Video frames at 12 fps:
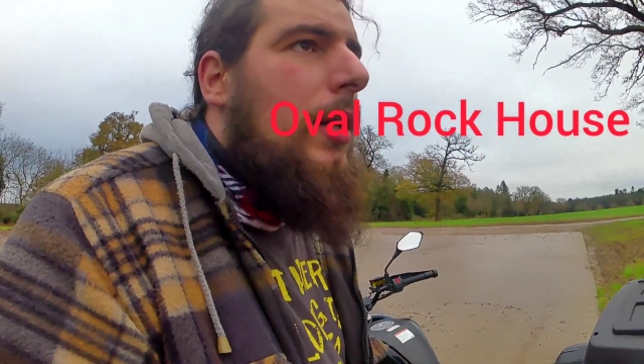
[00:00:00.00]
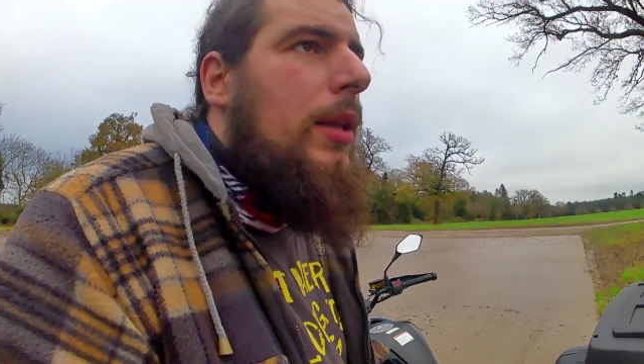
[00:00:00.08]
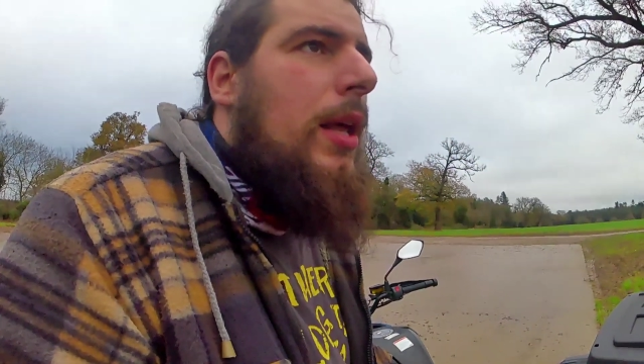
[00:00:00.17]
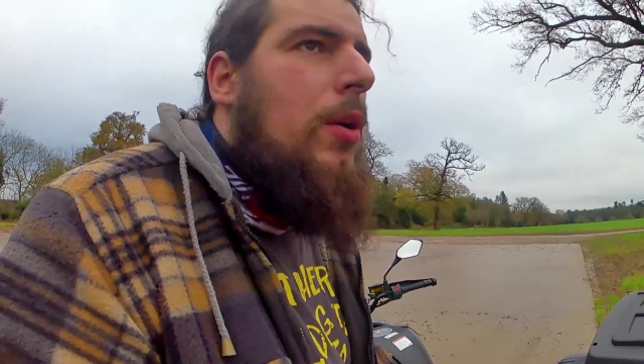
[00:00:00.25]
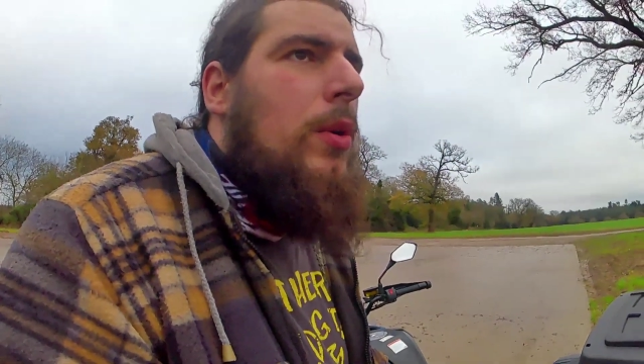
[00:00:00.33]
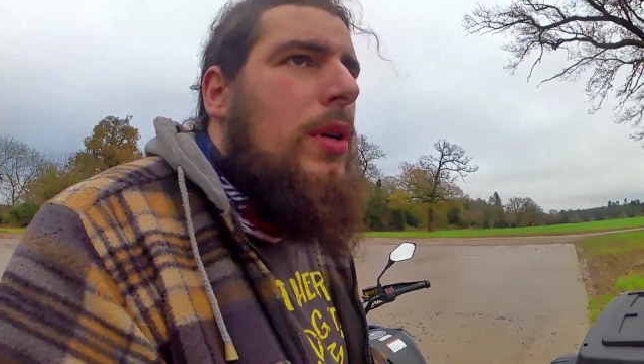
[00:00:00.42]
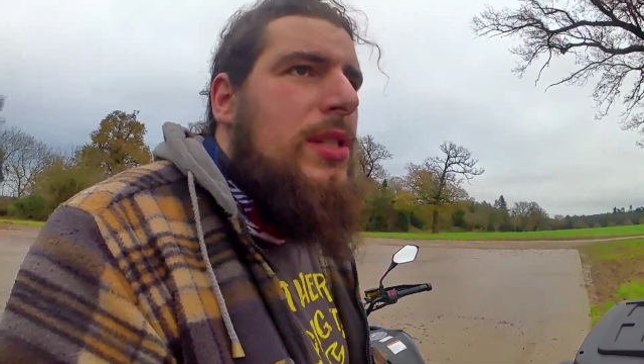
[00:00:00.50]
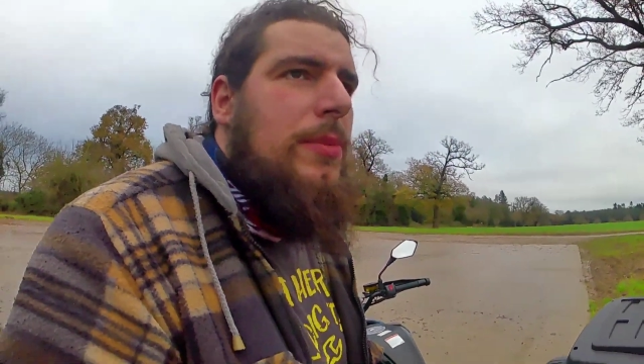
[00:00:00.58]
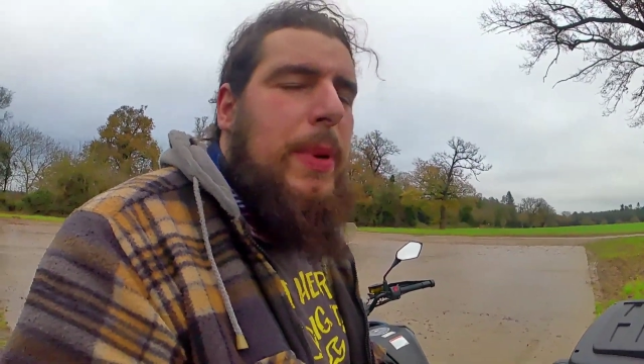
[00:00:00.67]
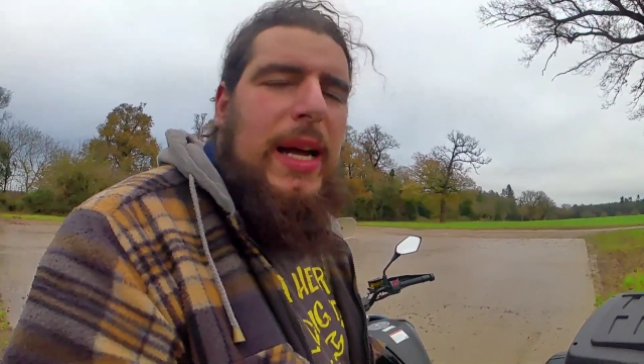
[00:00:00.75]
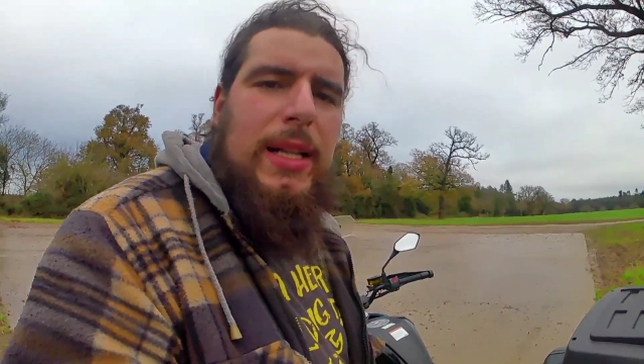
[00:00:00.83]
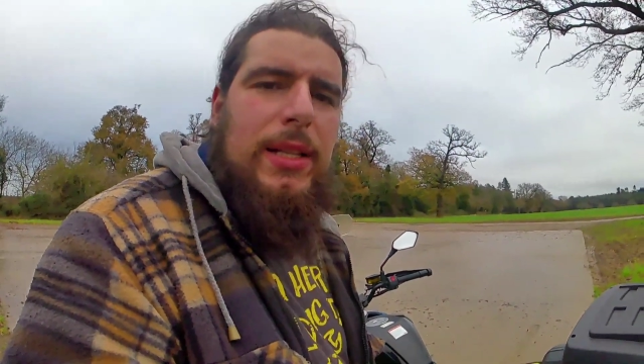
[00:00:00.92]
there was a
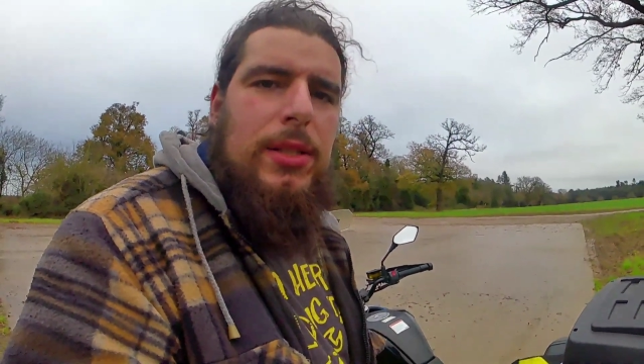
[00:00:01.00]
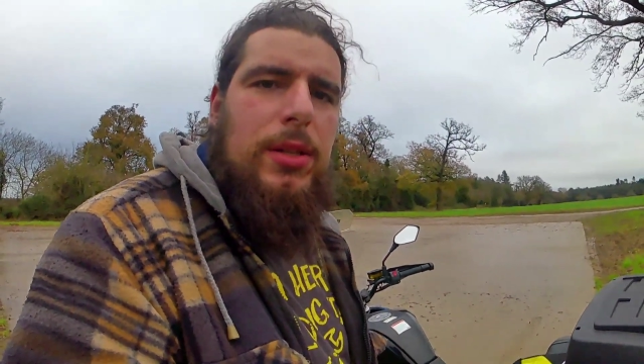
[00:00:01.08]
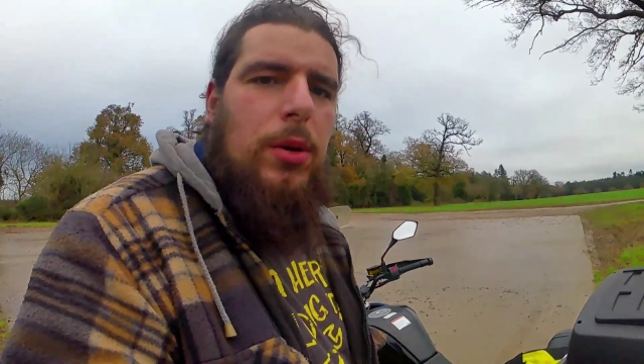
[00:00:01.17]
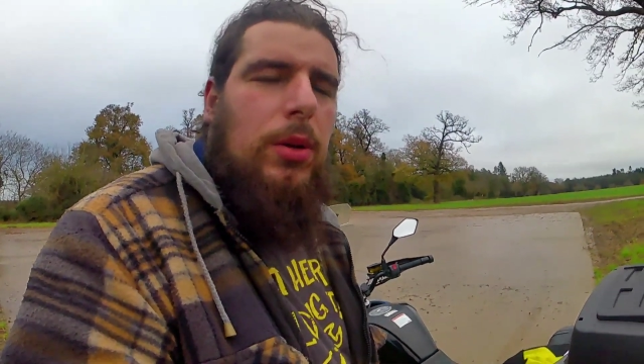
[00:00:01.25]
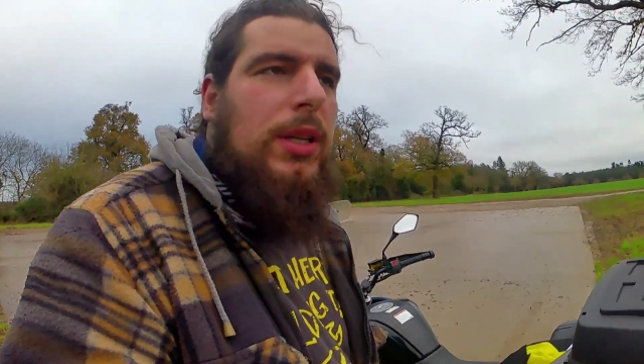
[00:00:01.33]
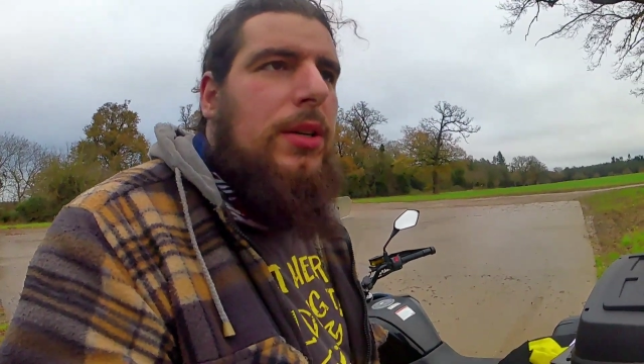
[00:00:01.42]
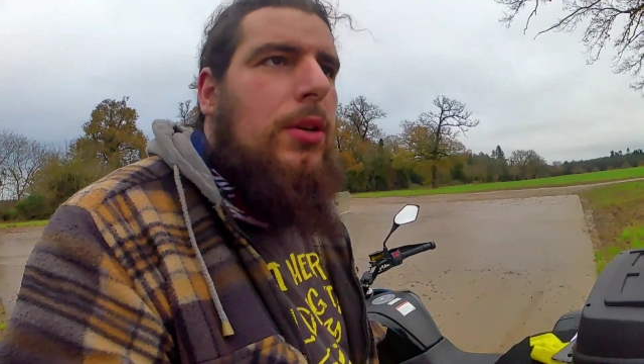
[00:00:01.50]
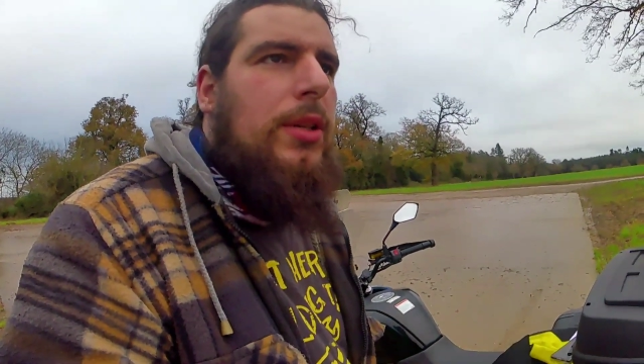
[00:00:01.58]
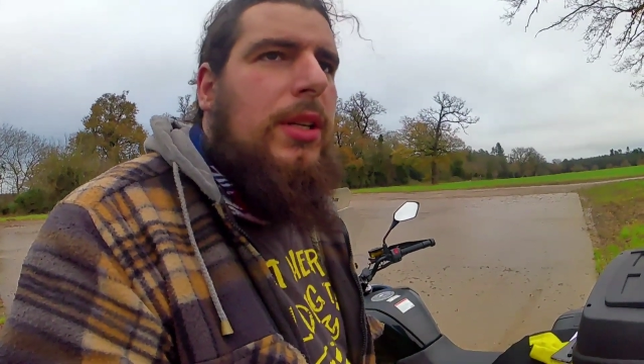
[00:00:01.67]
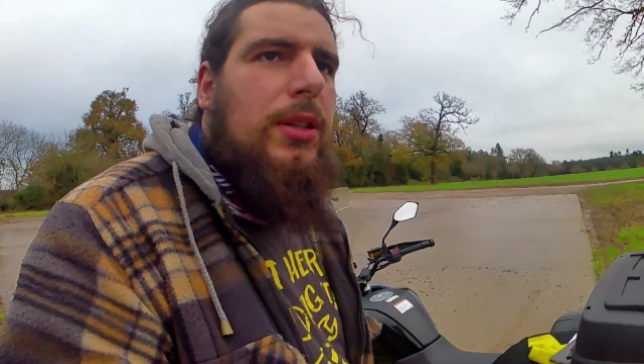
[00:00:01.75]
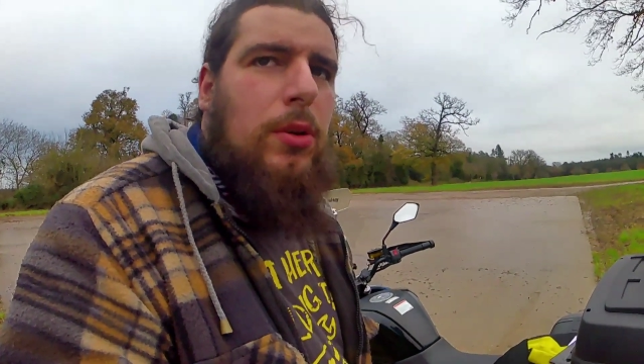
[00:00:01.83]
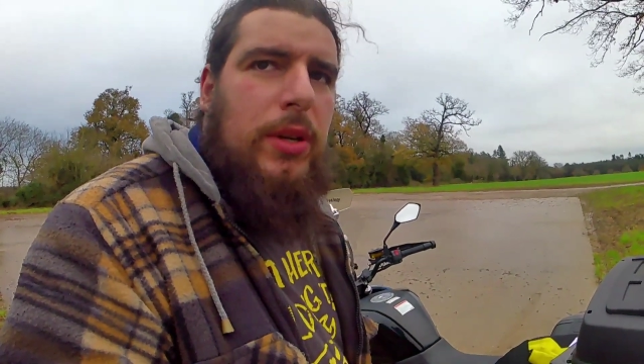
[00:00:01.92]
band called the
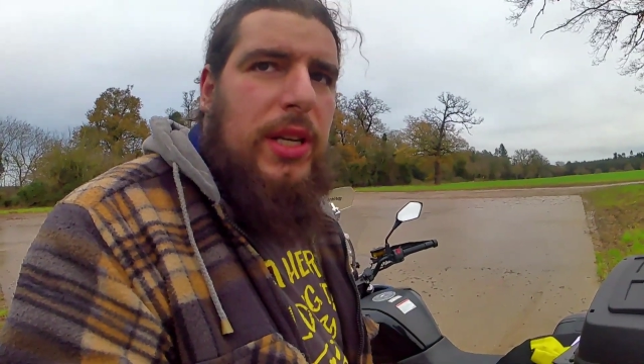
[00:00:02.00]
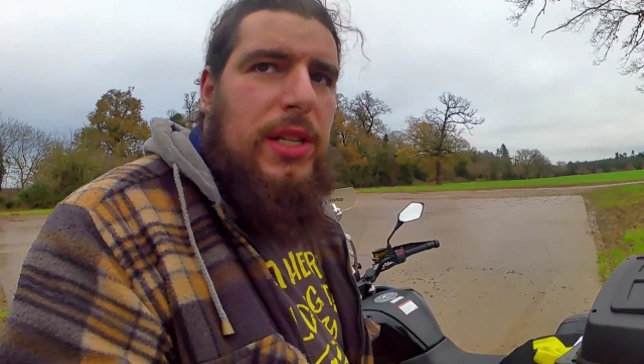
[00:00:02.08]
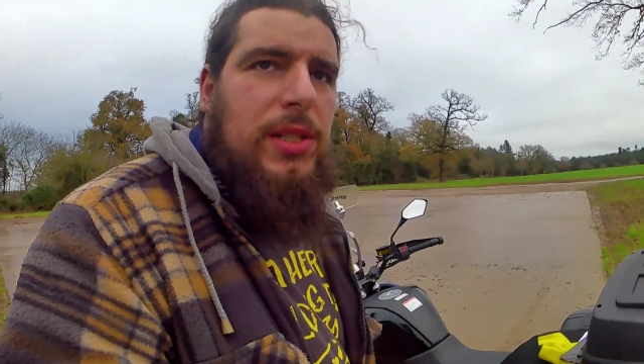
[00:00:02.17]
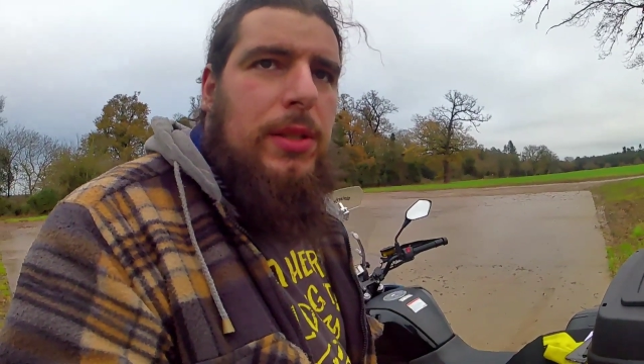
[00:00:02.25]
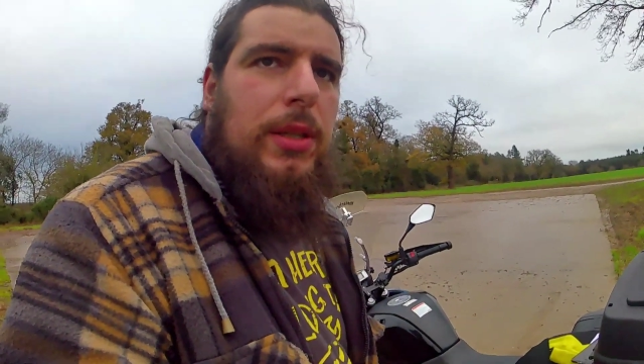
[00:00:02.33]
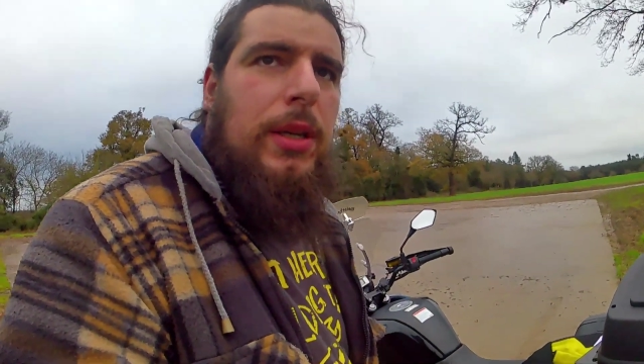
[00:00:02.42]
Nodding Donkeys.